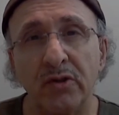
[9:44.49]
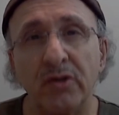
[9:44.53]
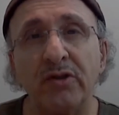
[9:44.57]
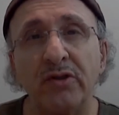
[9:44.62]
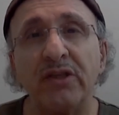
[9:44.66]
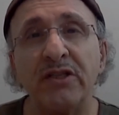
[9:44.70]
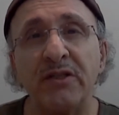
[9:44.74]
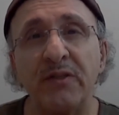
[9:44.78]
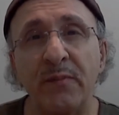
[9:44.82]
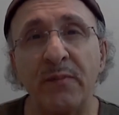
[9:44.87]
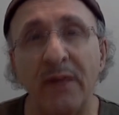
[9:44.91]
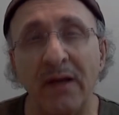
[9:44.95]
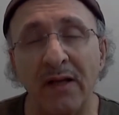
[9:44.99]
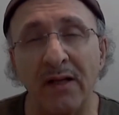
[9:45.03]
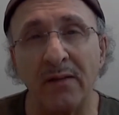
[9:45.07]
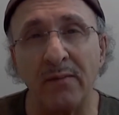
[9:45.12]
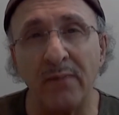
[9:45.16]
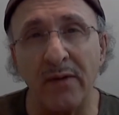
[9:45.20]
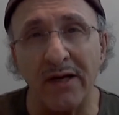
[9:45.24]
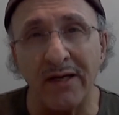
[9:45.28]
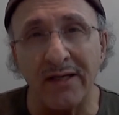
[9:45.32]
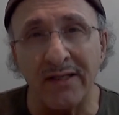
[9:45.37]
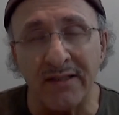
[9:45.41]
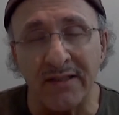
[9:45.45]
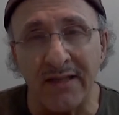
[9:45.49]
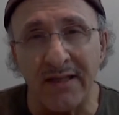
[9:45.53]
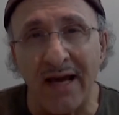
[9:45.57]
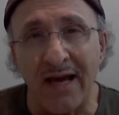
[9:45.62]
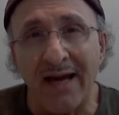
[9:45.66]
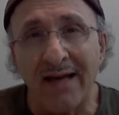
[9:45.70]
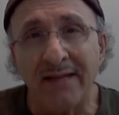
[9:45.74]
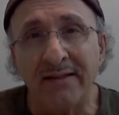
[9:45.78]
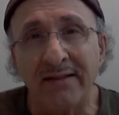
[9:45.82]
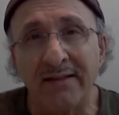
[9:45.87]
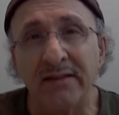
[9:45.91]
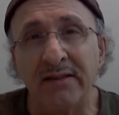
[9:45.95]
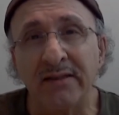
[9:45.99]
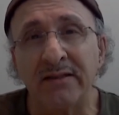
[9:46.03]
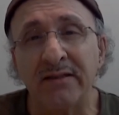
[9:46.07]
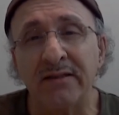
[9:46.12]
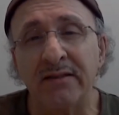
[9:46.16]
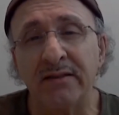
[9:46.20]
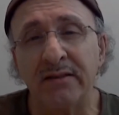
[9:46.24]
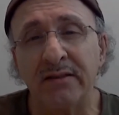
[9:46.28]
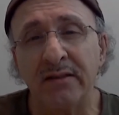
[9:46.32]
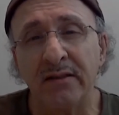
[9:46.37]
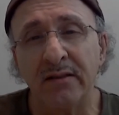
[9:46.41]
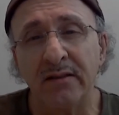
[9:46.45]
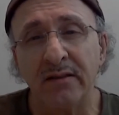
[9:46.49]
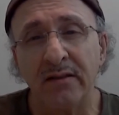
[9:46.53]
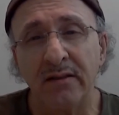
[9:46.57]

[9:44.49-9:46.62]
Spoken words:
dispel my sadness.